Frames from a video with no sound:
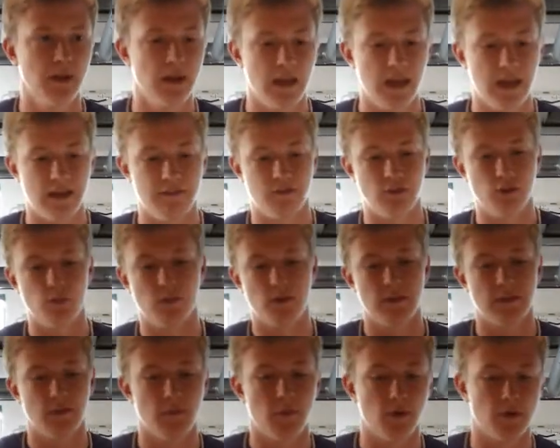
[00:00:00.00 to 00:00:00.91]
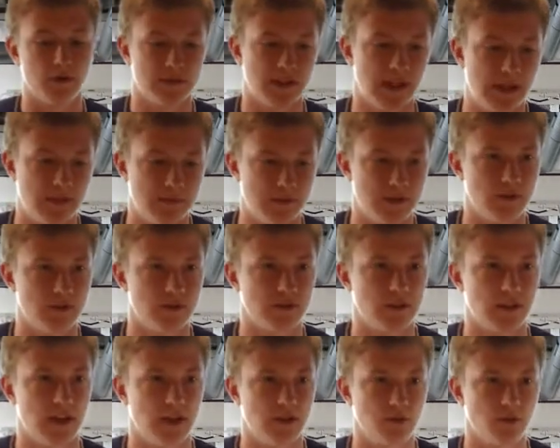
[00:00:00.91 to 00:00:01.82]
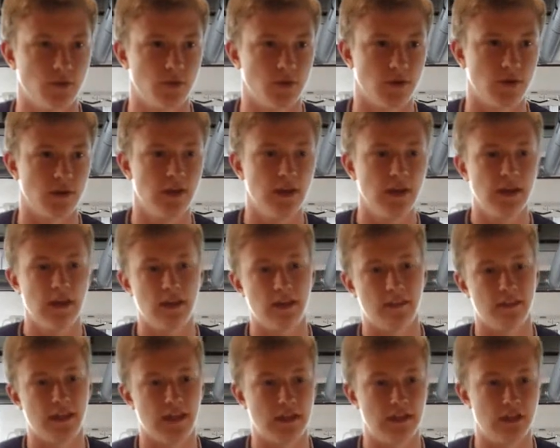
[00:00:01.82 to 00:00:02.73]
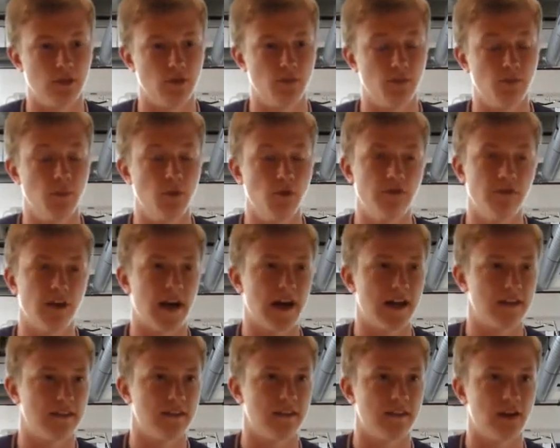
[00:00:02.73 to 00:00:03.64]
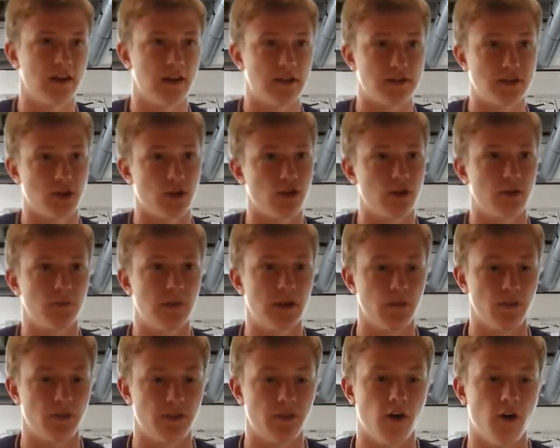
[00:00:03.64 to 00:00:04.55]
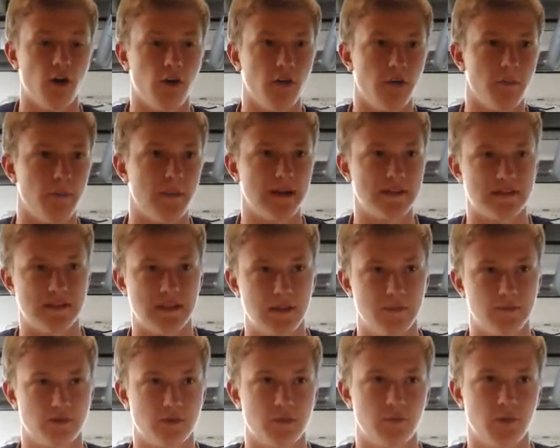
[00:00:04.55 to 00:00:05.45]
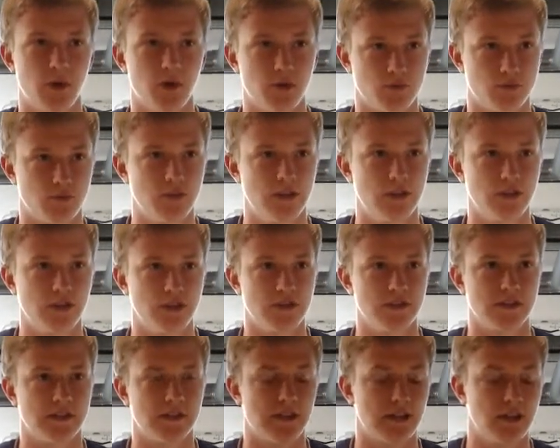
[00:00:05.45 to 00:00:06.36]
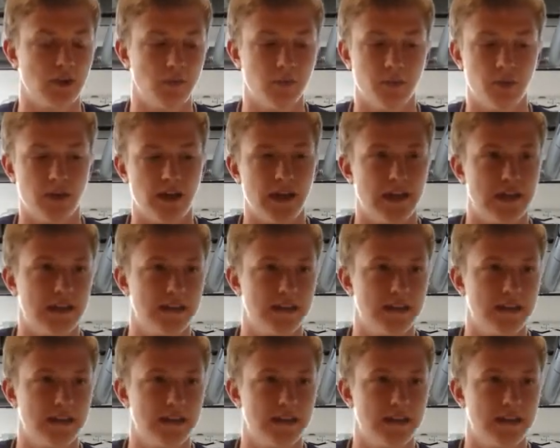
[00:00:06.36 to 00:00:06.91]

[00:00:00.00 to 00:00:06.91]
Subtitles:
If you win the most games in your schedule, then you move on to a tournament with all the best teams from those regions, and you play in